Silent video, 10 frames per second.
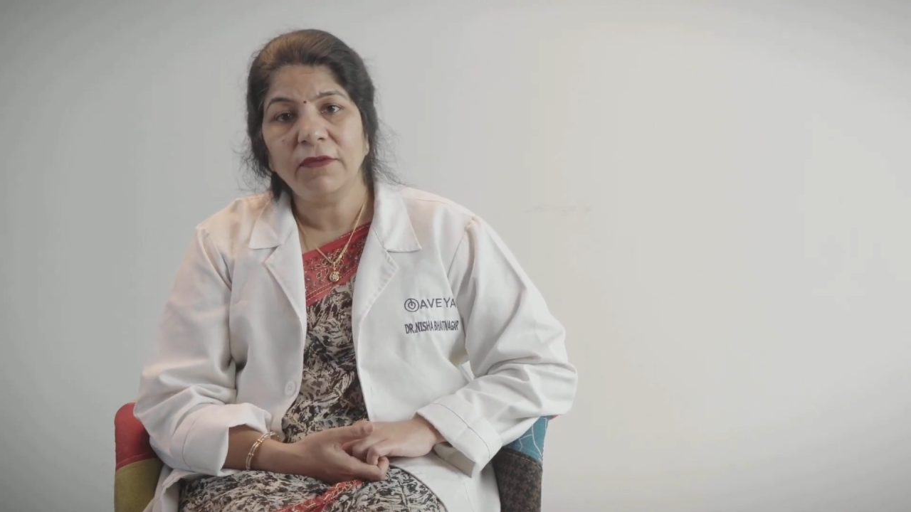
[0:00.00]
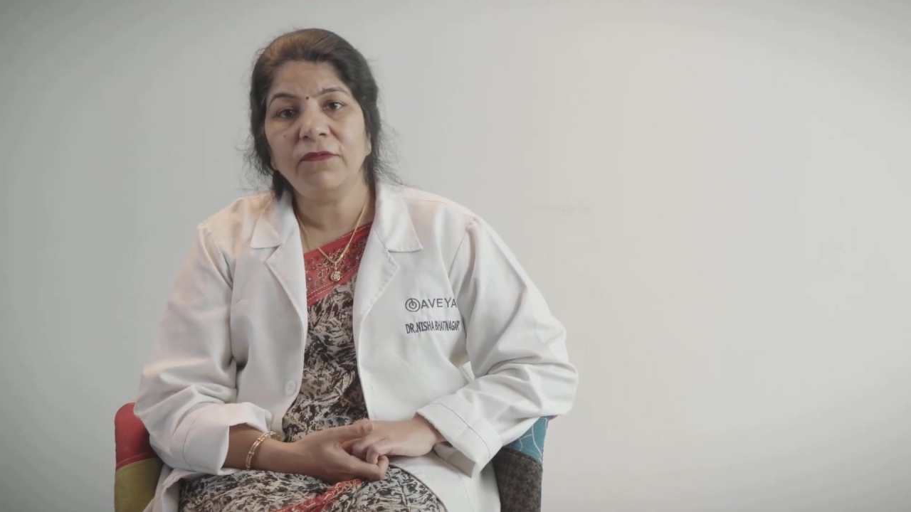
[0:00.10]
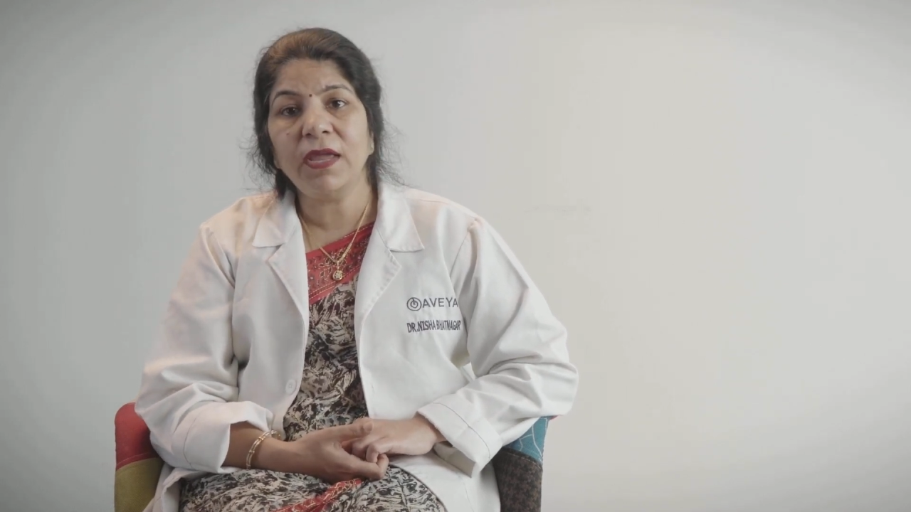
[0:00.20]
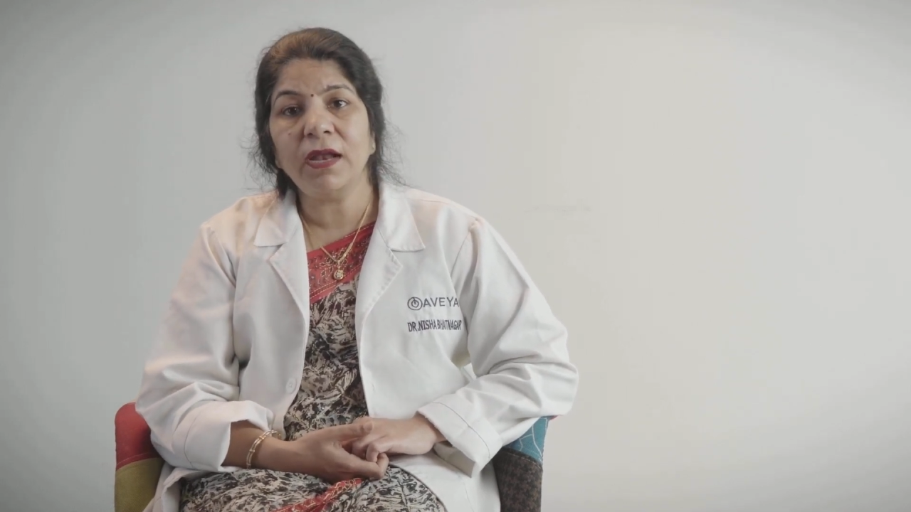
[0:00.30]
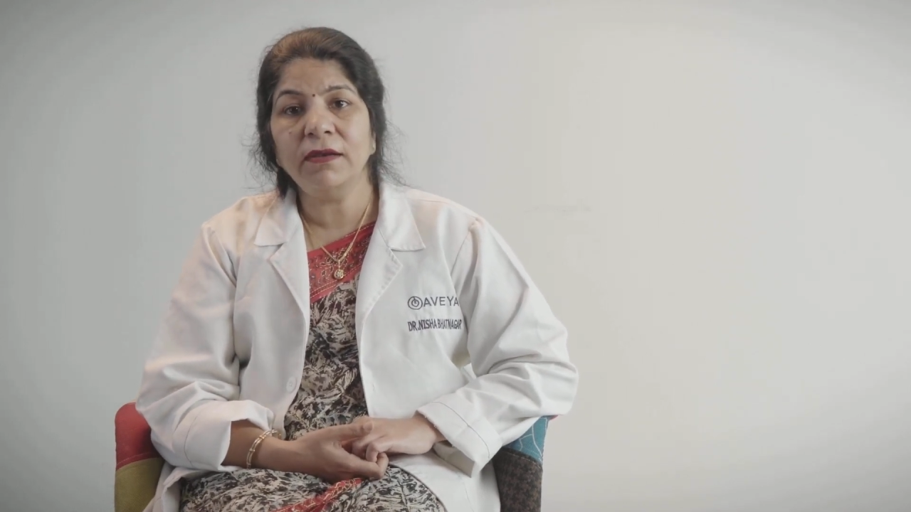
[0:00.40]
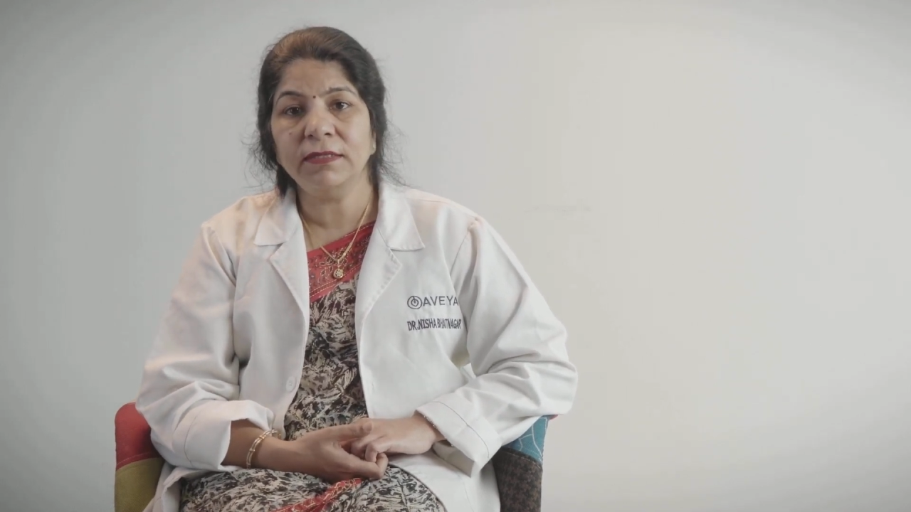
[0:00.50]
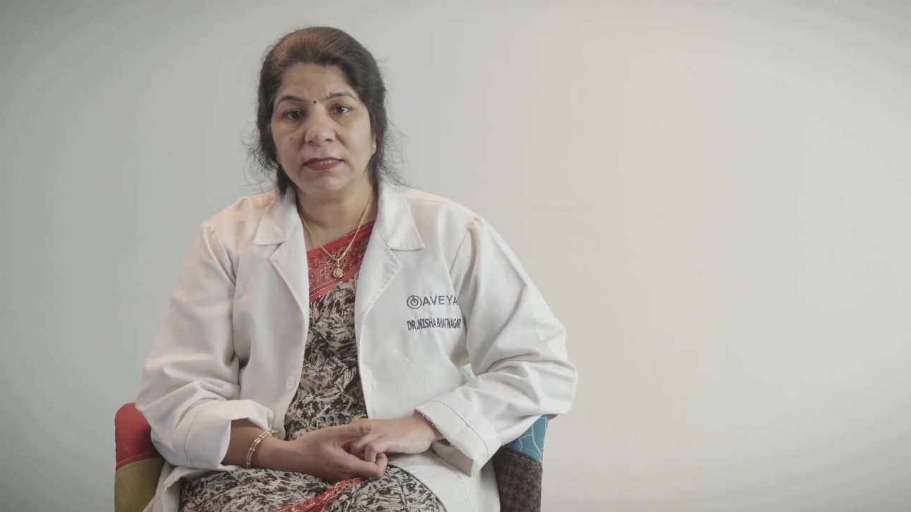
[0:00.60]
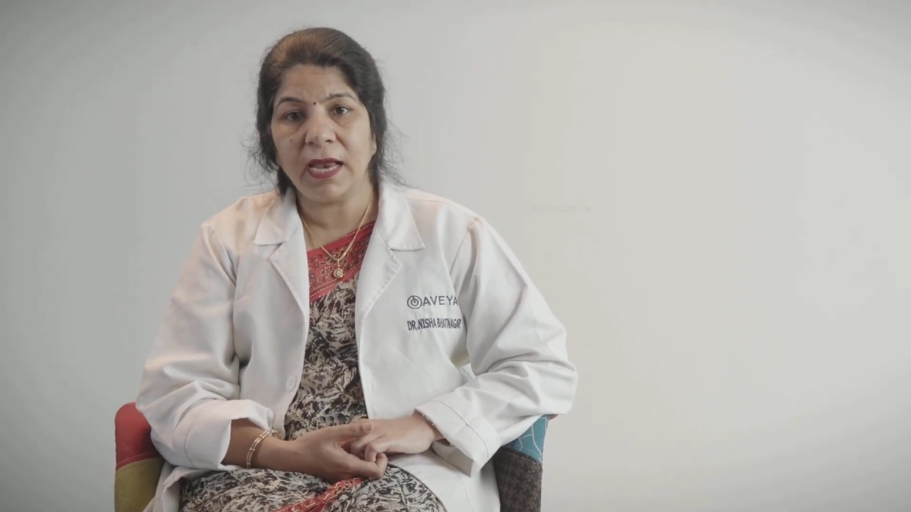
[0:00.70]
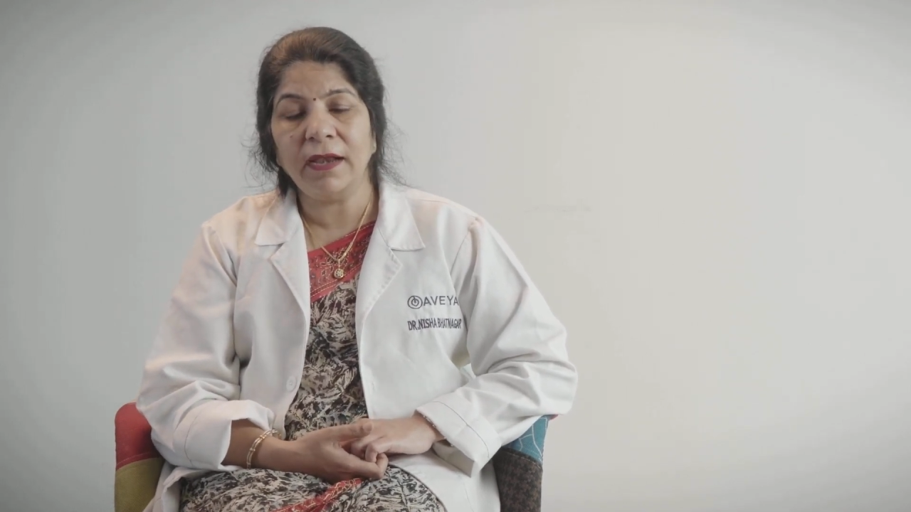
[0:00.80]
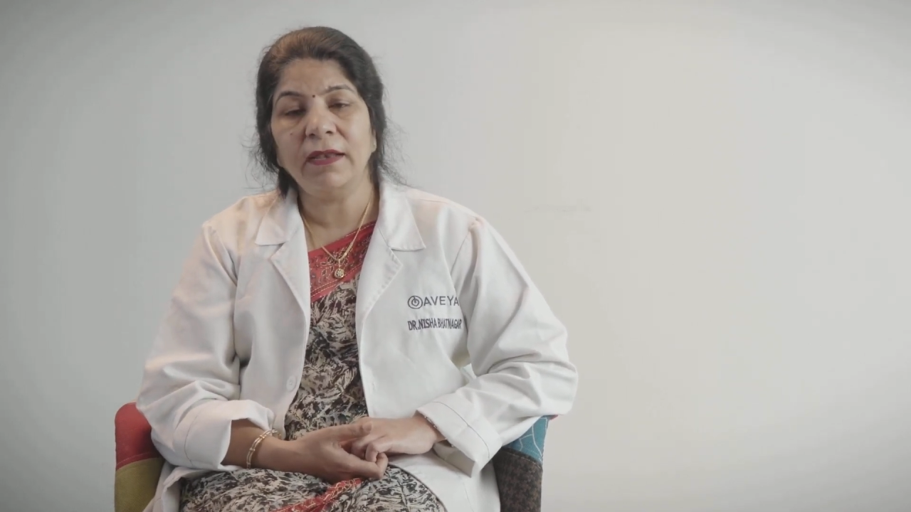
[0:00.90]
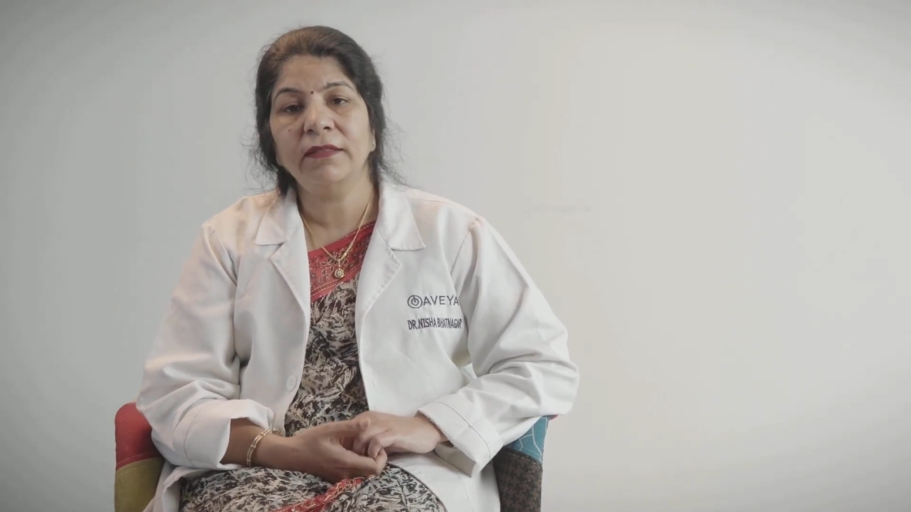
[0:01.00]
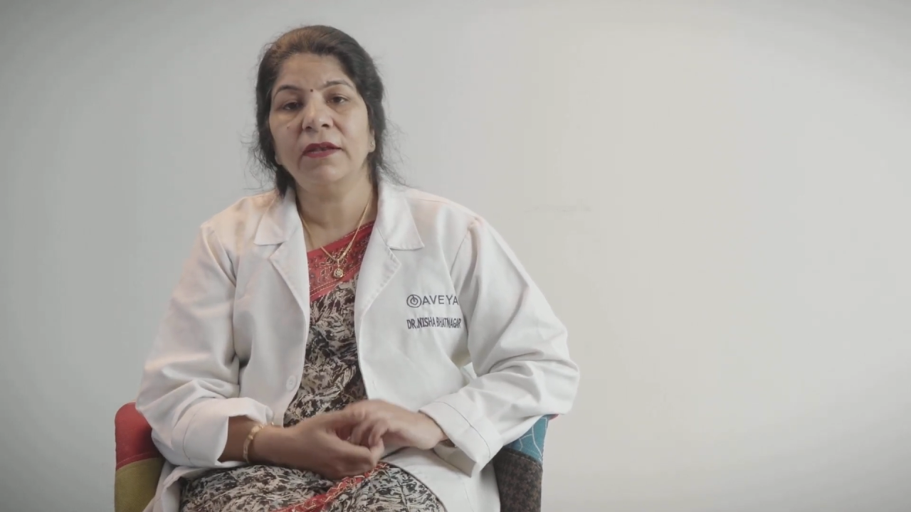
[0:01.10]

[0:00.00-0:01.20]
we understand